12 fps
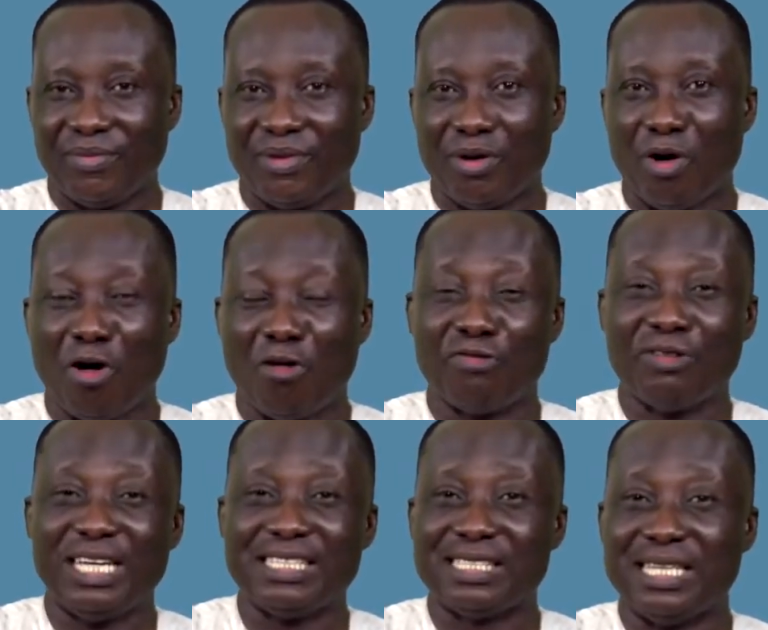of,
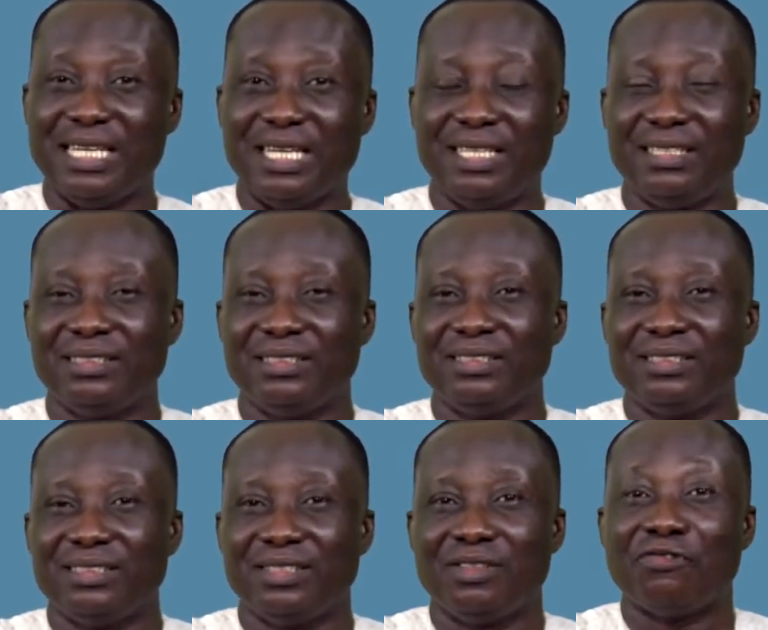let's say,
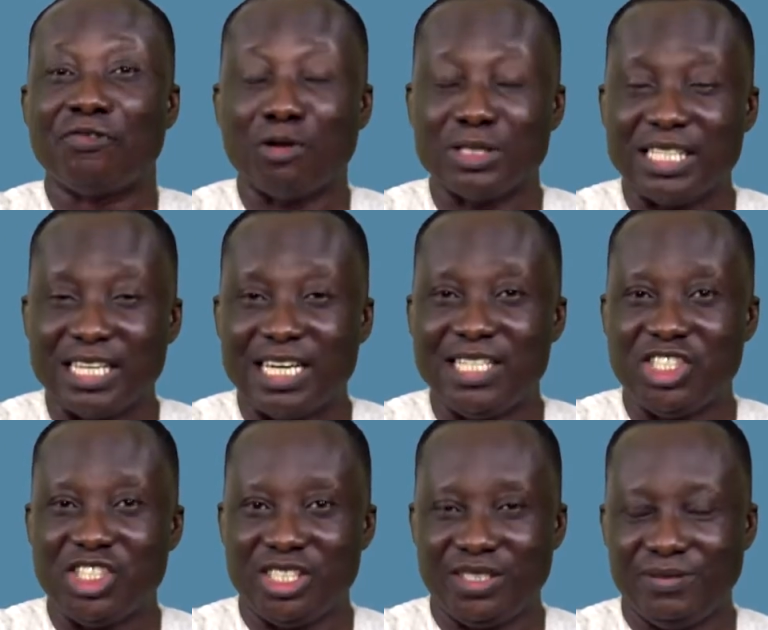40
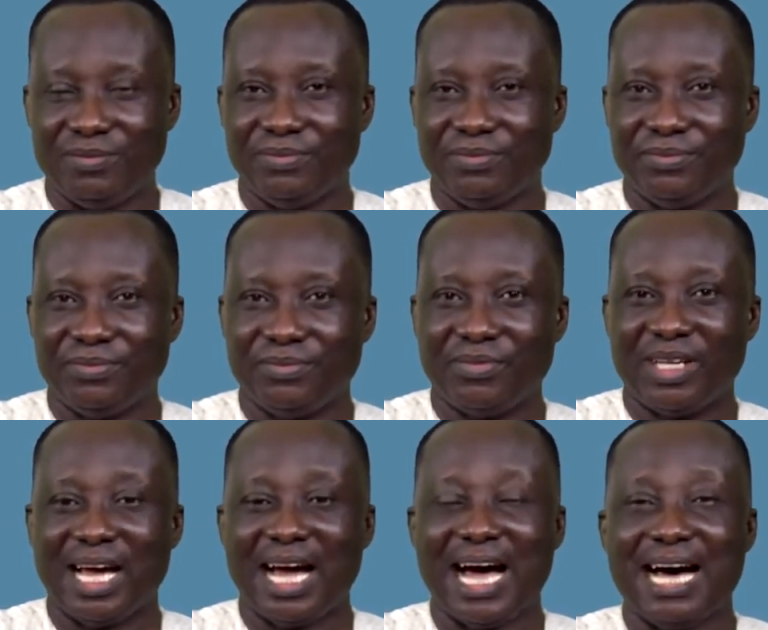kg
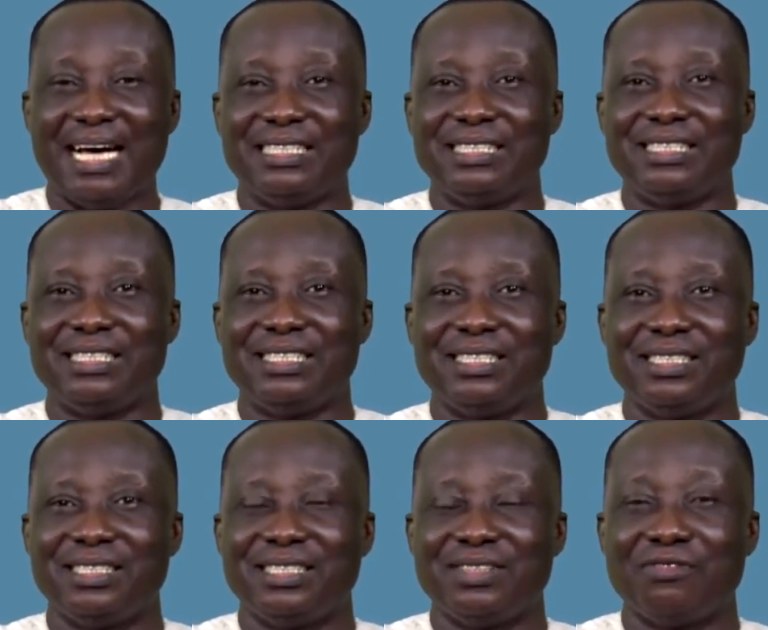and
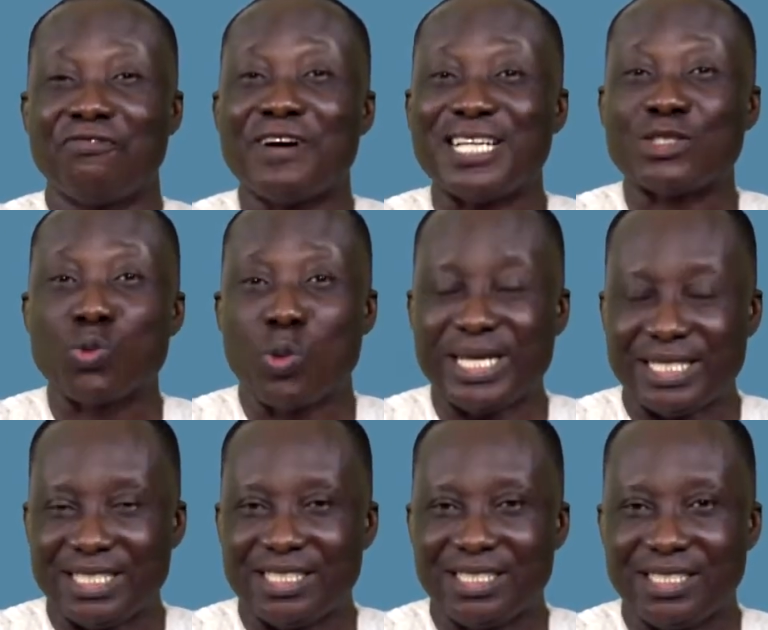fat
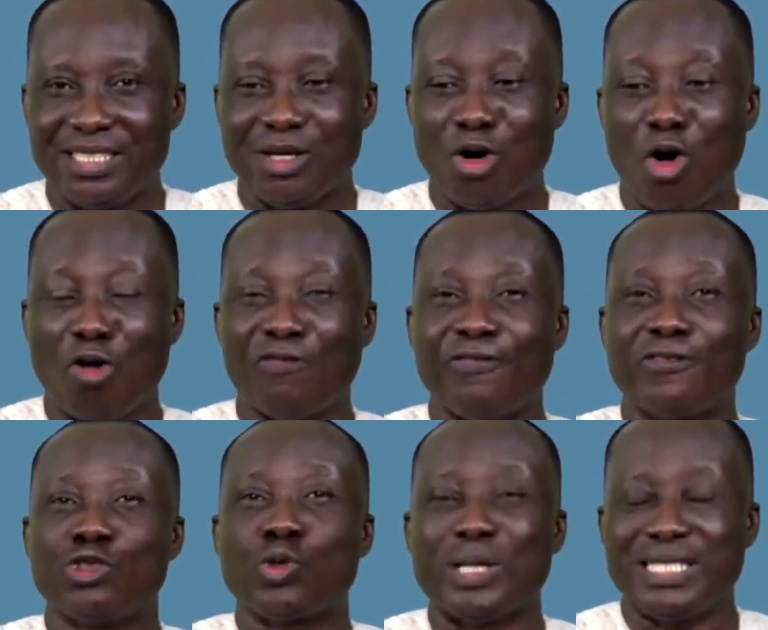weight of
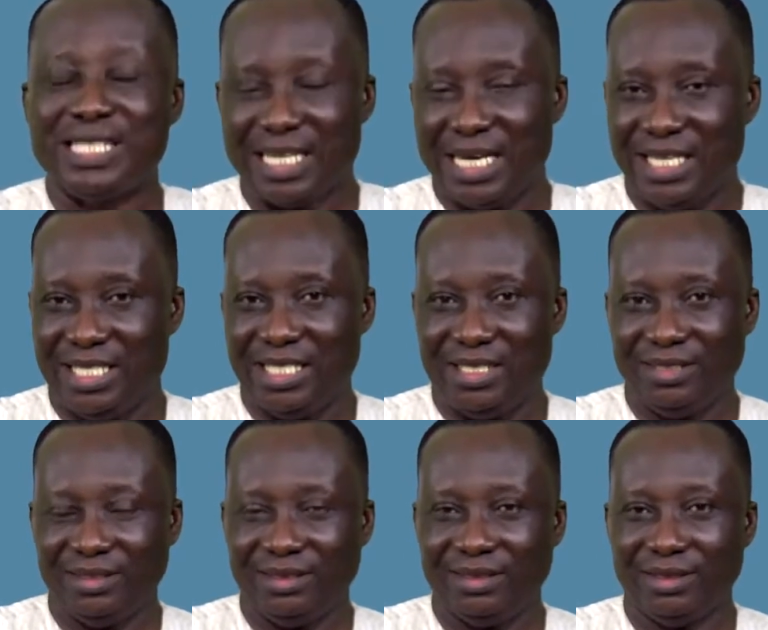20 kg.
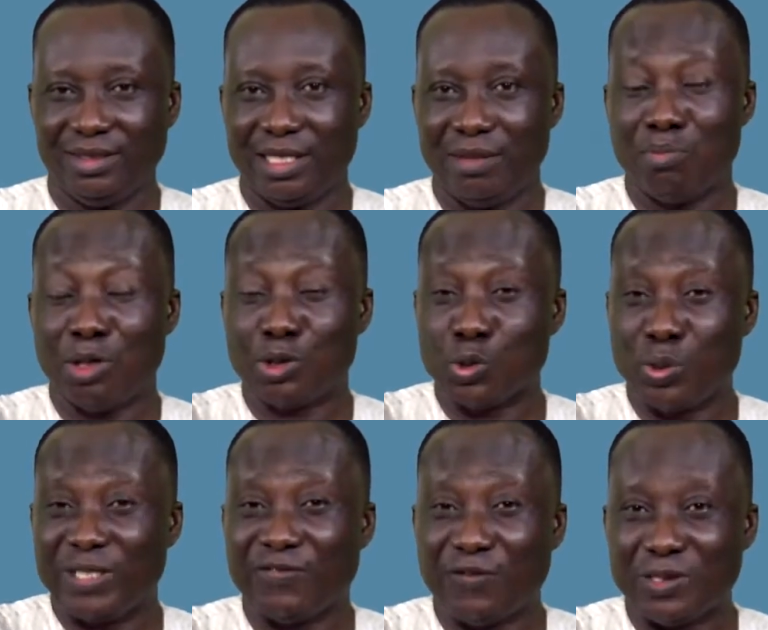Okay, muscle
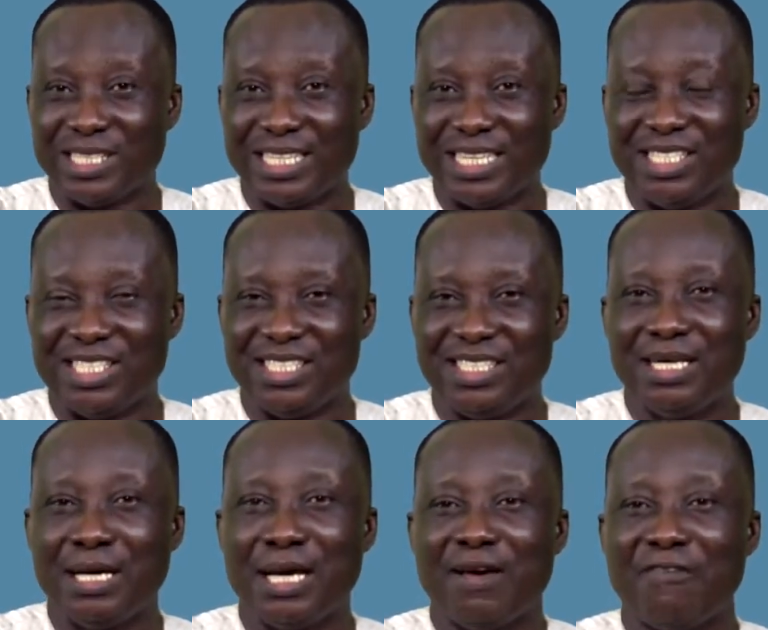weight 40 kg,
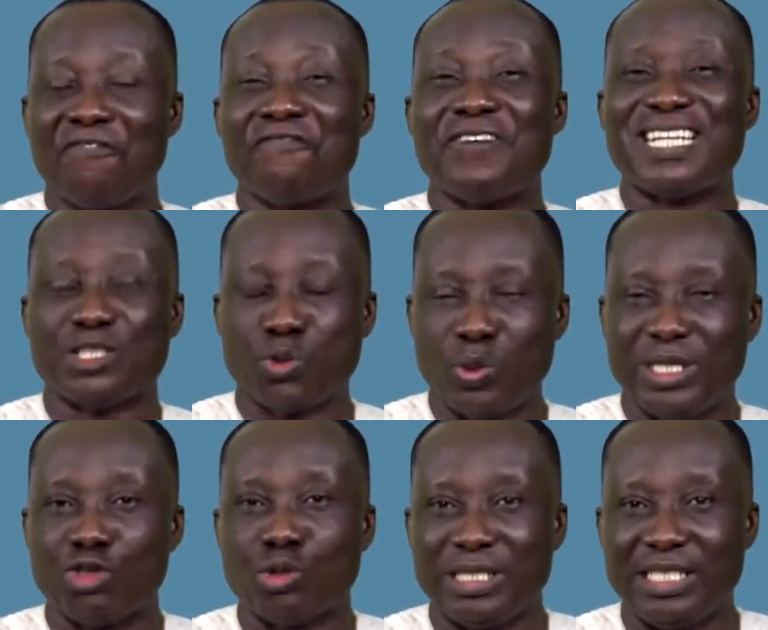fat weight
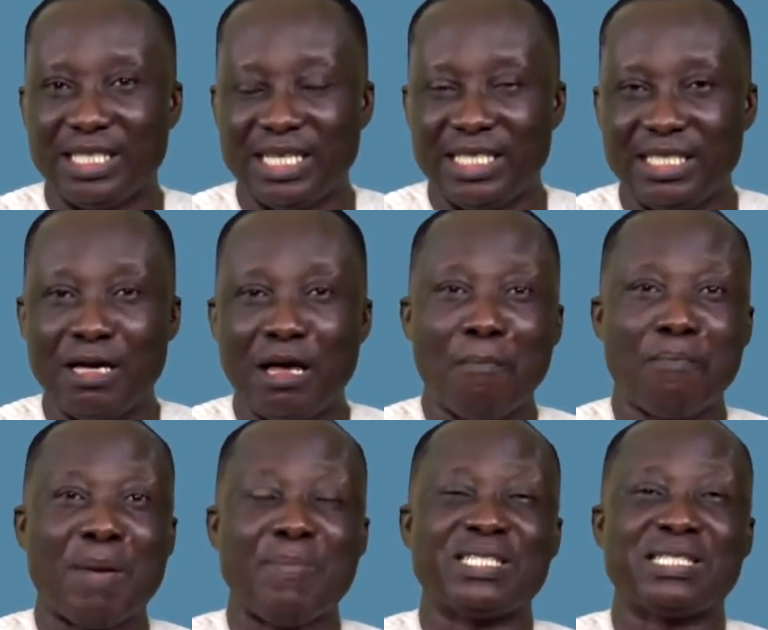20 kg.
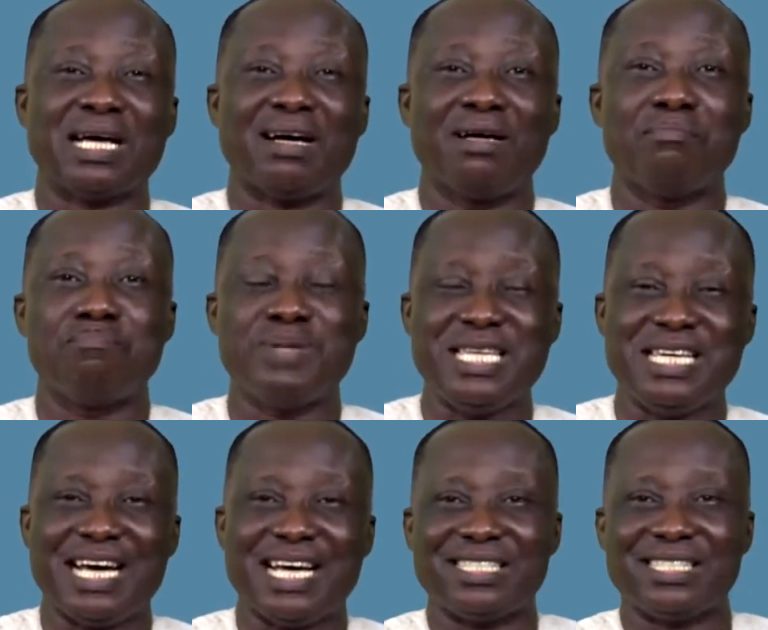But Mr. B
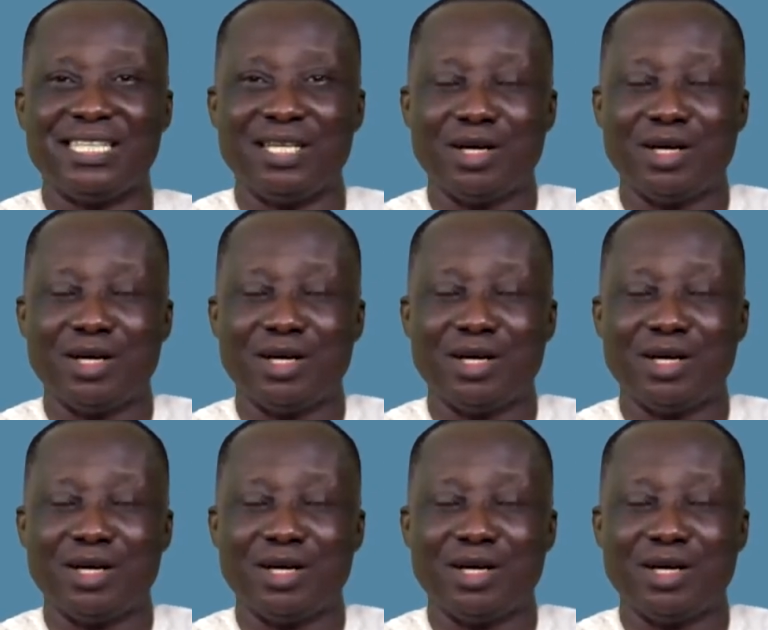has the